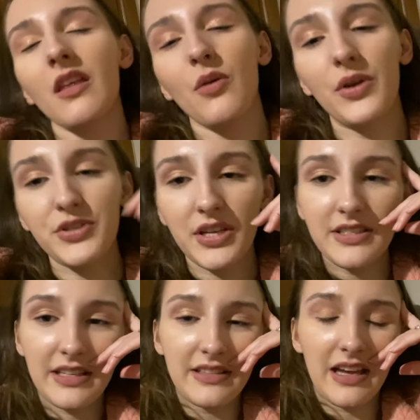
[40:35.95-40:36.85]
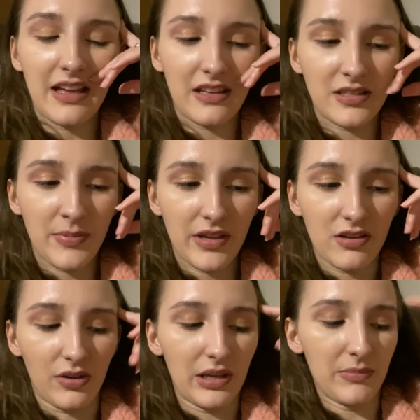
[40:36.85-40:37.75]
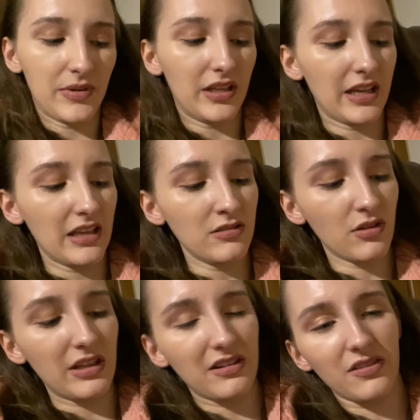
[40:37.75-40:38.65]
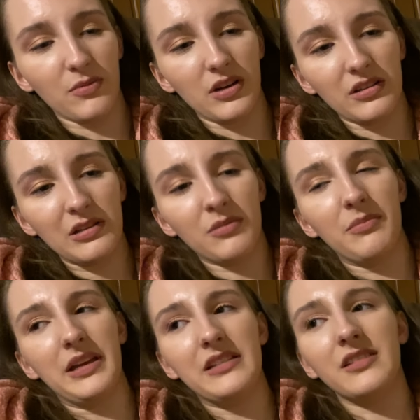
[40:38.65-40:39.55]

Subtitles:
Which is it's a bit annoying, but like, it's not the end of the world, I don't mind.